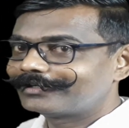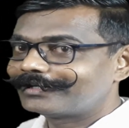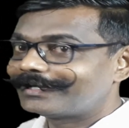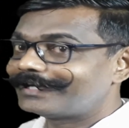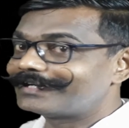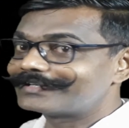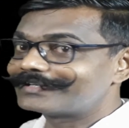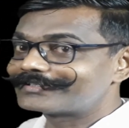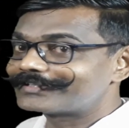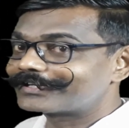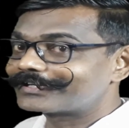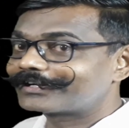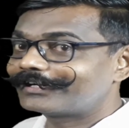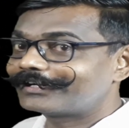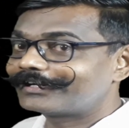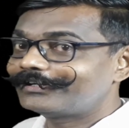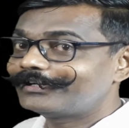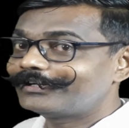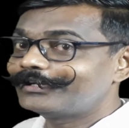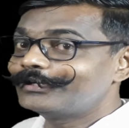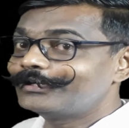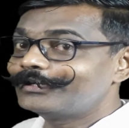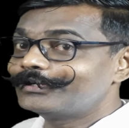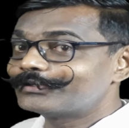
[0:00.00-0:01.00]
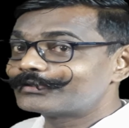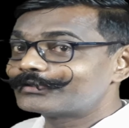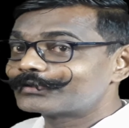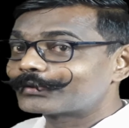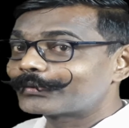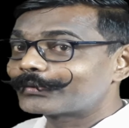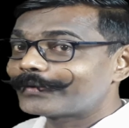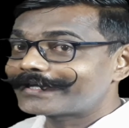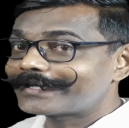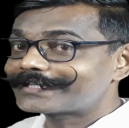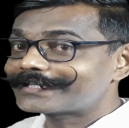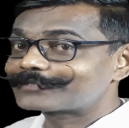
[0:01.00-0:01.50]
And second,
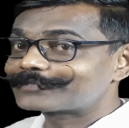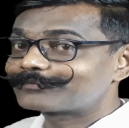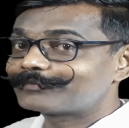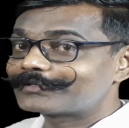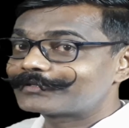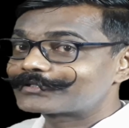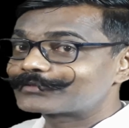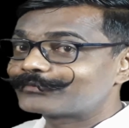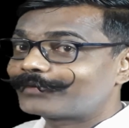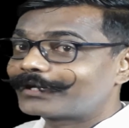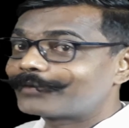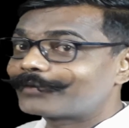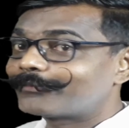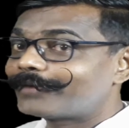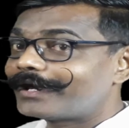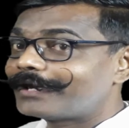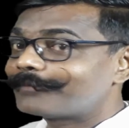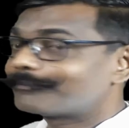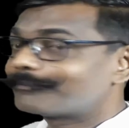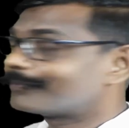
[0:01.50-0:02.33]
zero x plus one y